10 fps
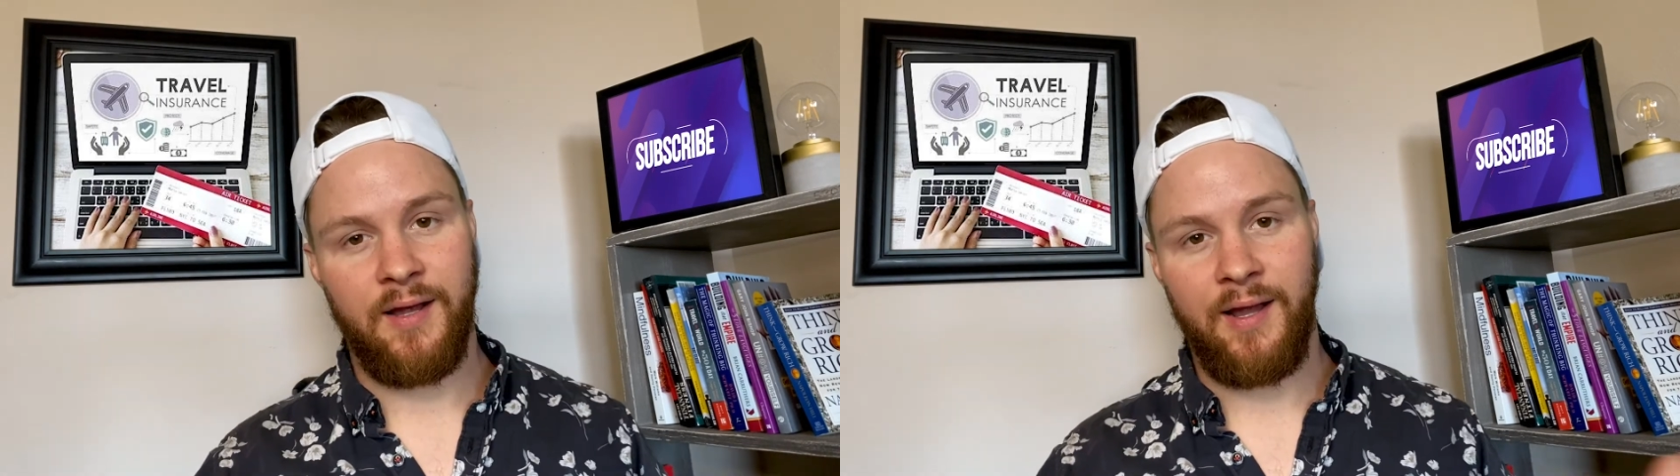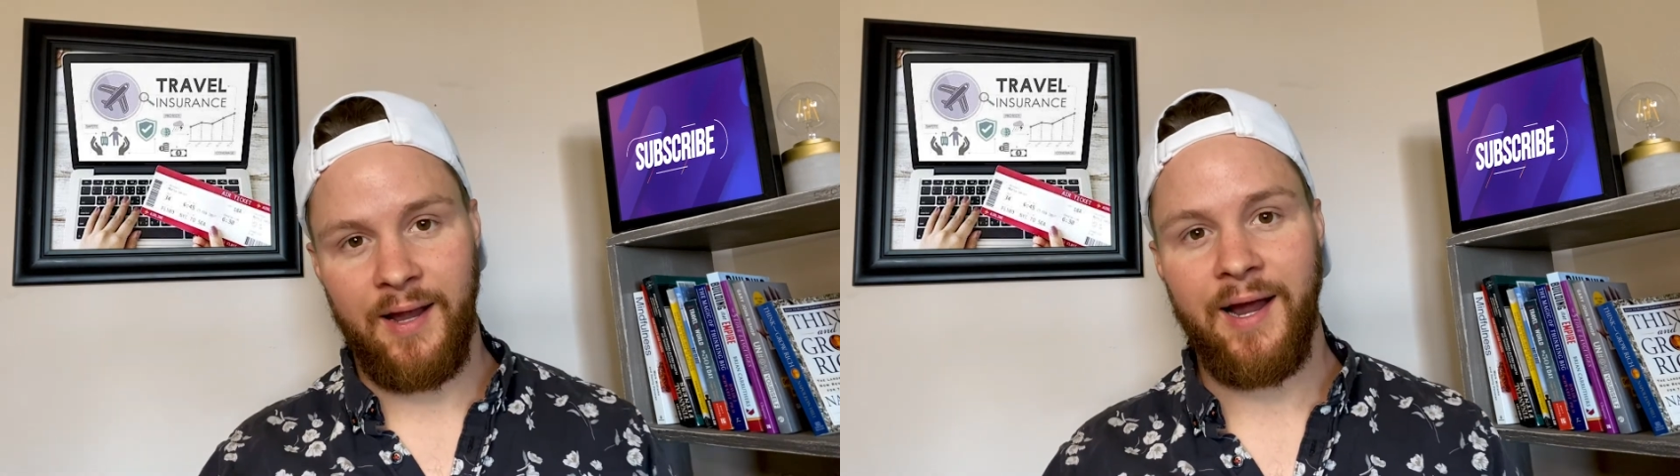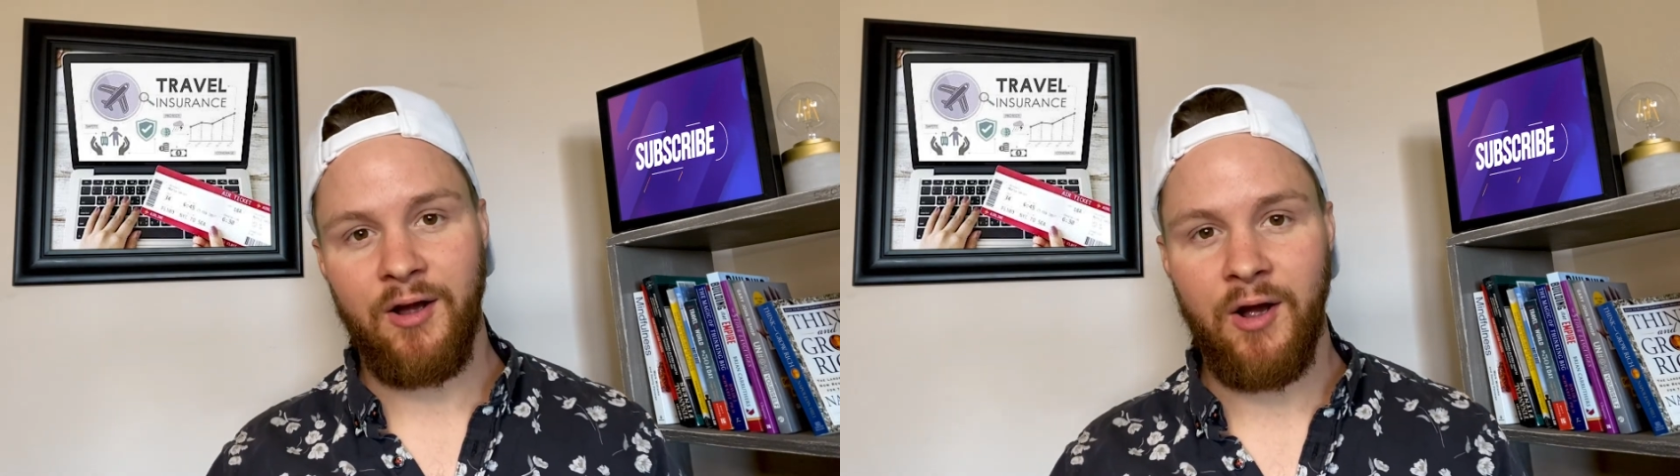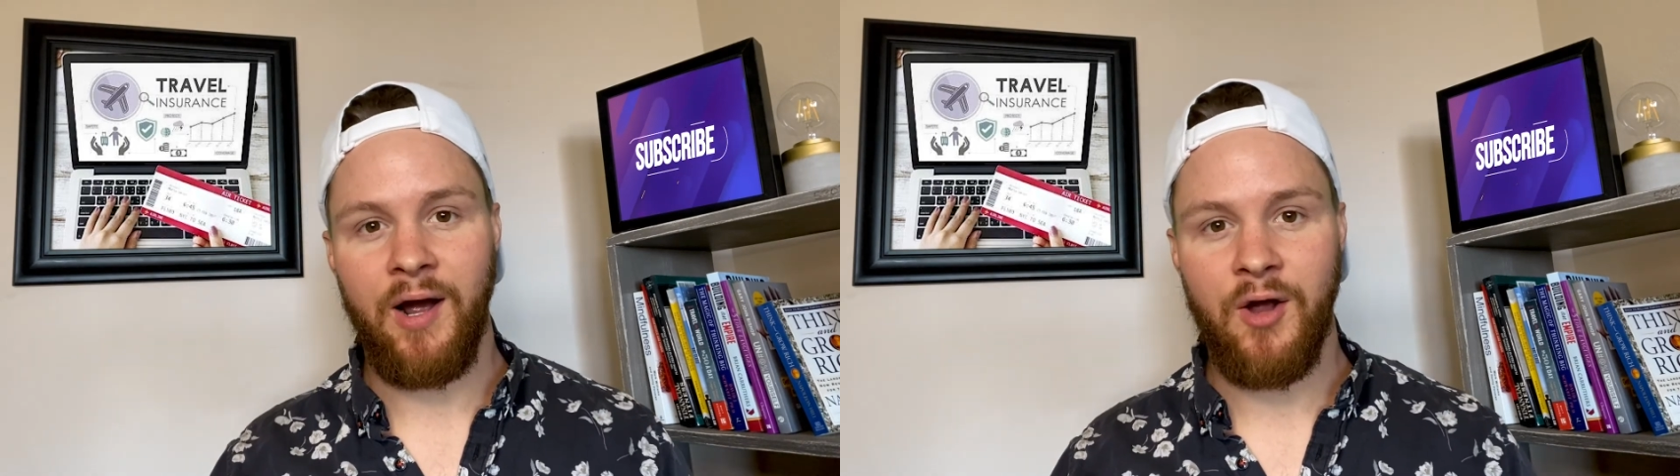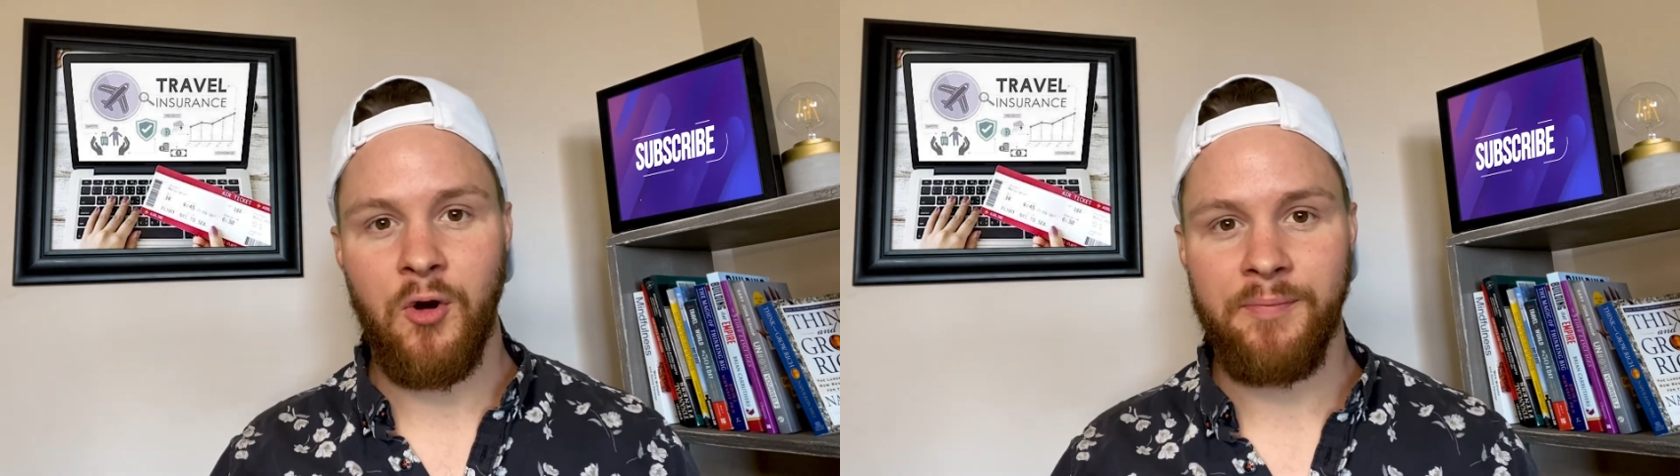
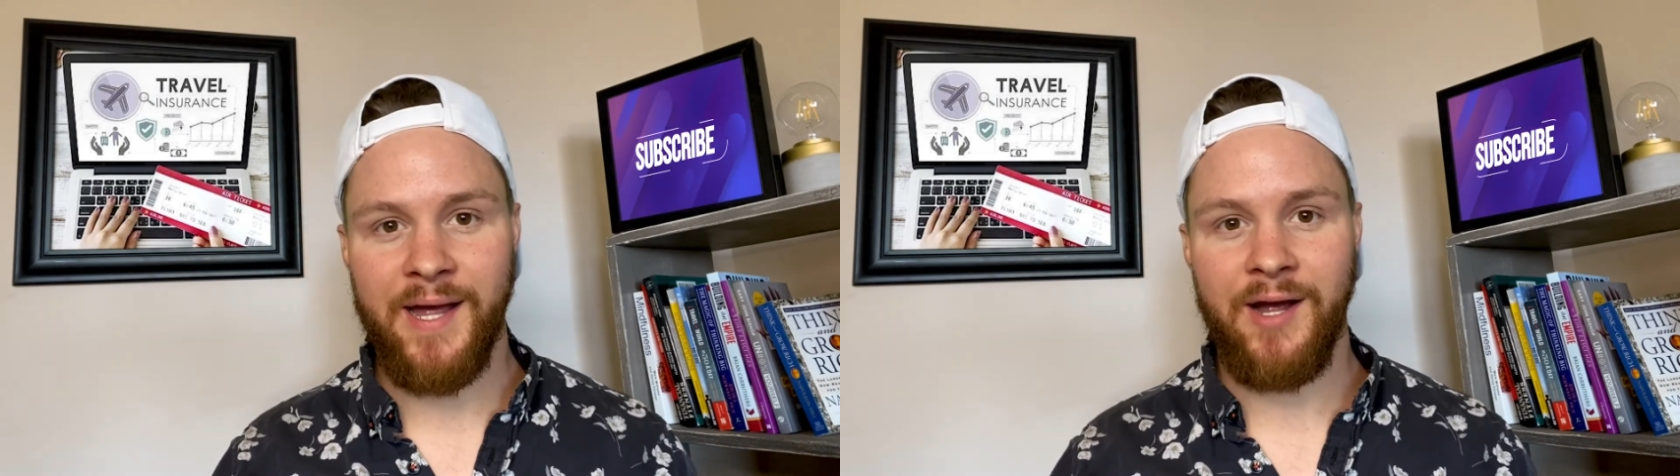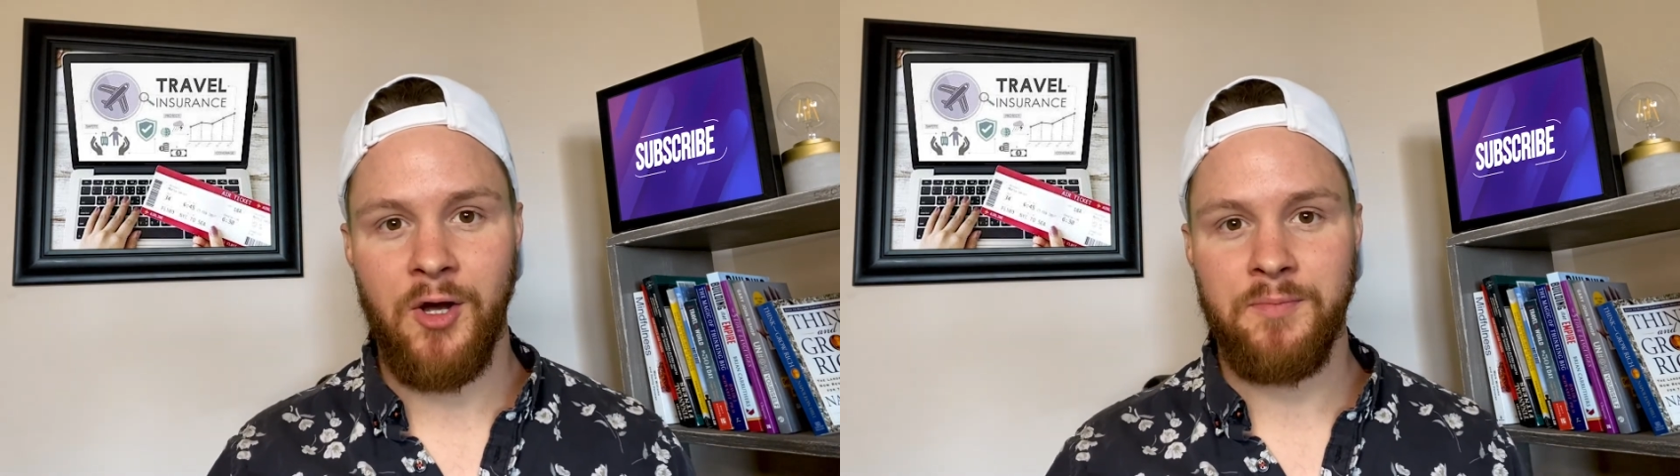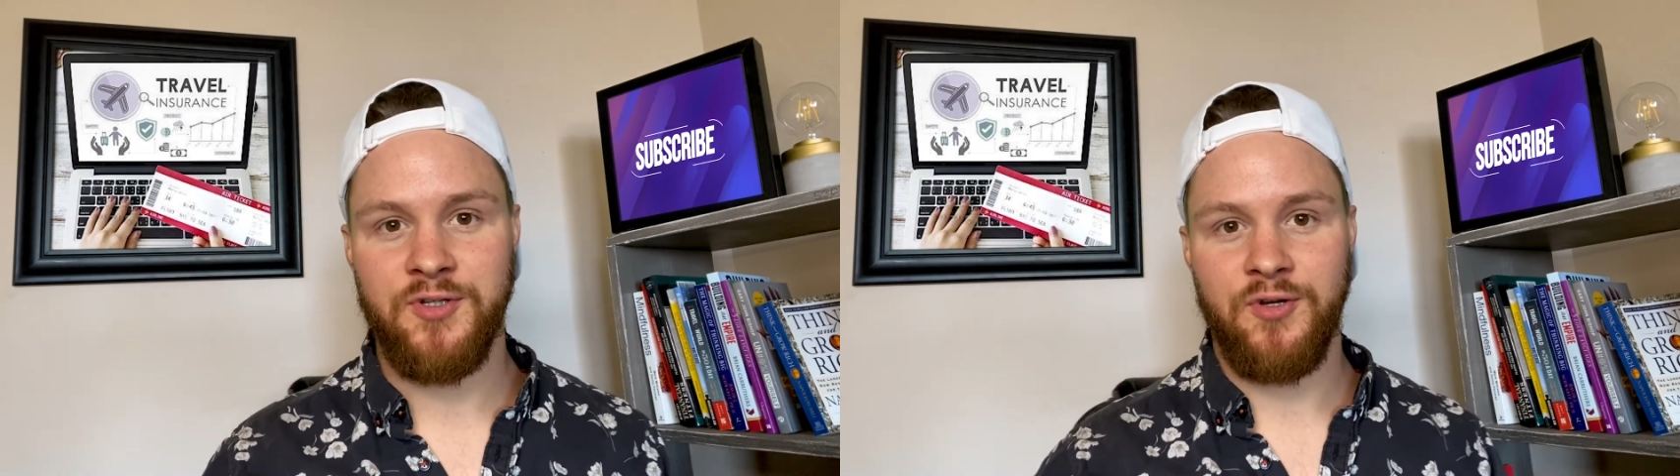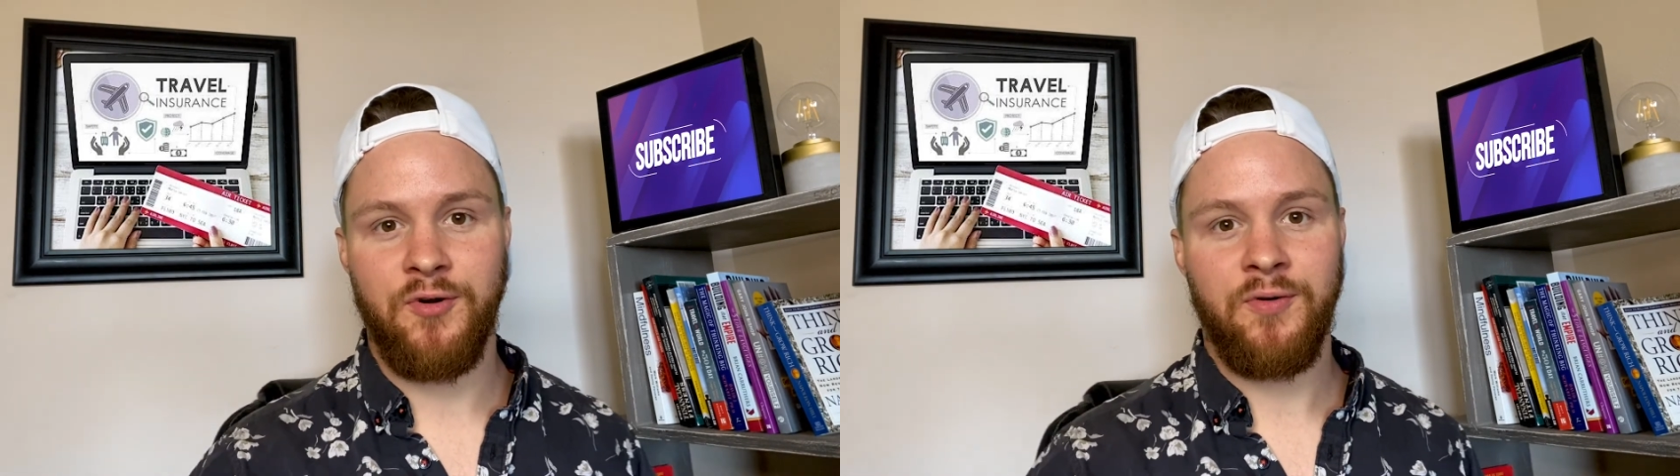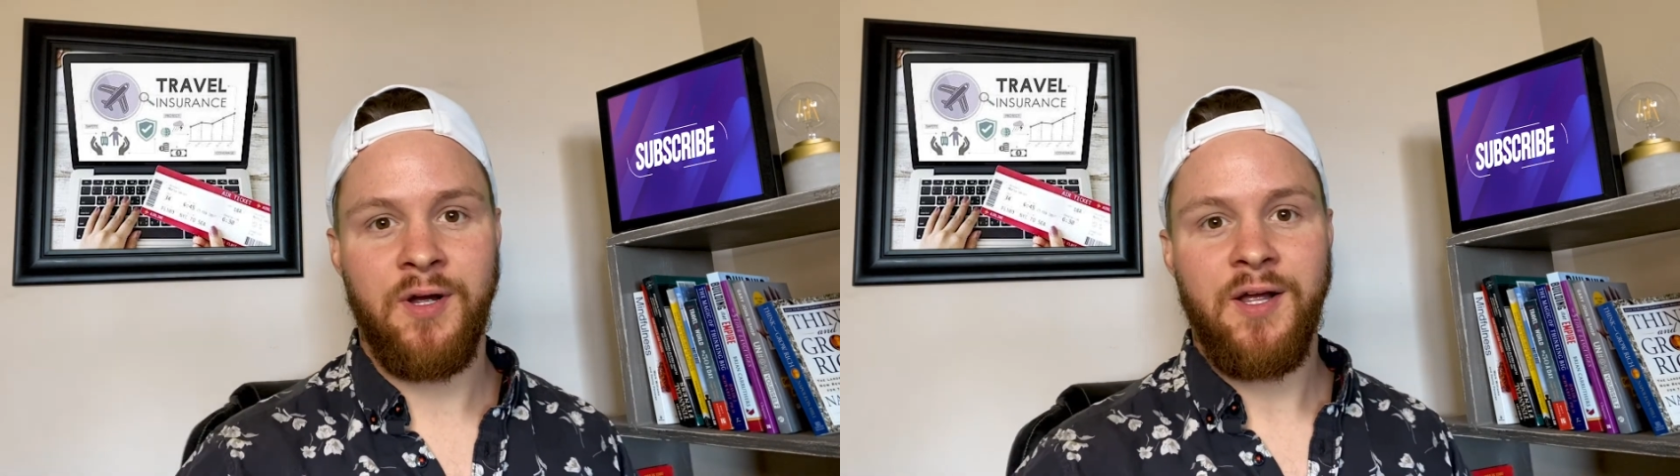I hope that helps you.